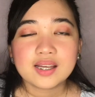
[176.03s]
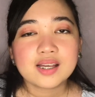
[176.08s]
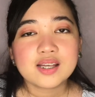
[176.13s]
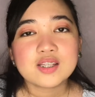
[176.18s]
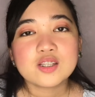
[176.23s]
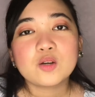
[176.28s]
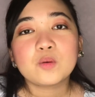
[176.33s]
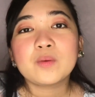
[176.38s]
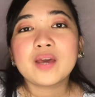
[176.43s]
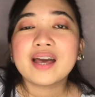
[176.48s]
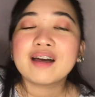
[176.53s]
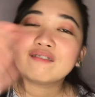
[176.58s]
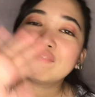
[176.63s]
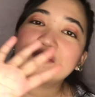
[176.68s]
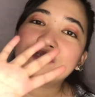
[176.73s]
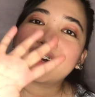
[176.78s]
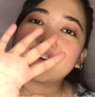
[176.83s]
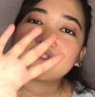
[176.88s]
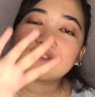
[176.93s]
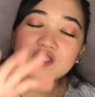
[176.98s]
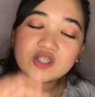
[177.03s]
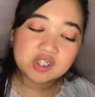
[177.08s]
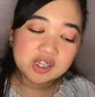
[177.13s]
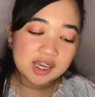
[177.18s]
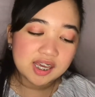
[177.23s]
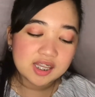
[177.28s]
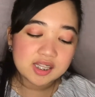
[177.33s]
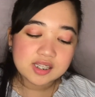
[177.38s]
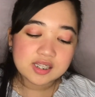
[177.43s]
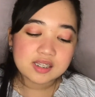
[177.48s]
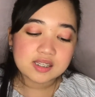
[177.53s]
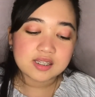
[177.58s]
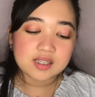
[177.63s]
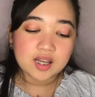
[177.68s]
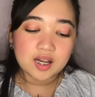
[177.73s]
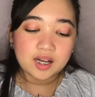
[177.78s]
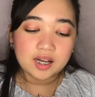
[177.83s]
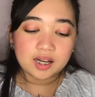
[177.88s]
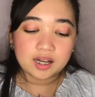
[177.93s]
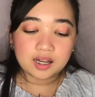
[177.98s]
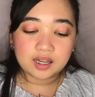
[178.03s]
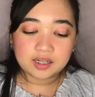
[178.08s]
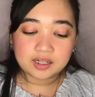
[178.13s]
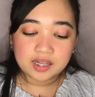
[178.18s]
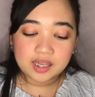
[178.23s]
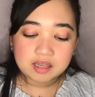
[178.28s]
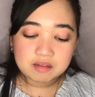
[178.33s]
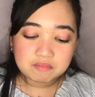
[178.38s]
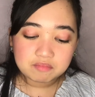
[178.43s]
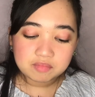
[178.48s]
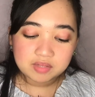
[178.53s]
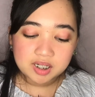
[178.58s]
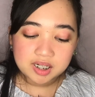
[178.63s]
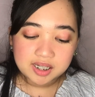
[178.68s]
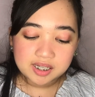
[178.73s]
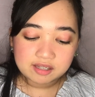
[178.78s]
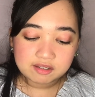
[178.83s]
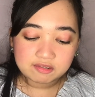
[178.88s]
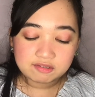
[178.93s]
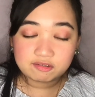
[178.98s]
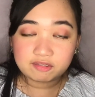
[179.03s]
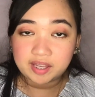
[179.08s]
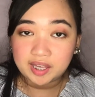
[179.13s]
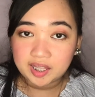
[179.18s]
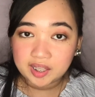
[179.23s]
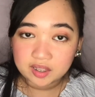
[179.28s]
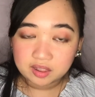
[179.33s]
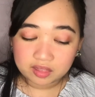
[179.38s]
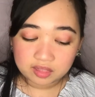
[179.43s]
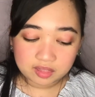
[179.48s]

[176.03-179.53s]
So, we have 5 shades. Namely, Faith,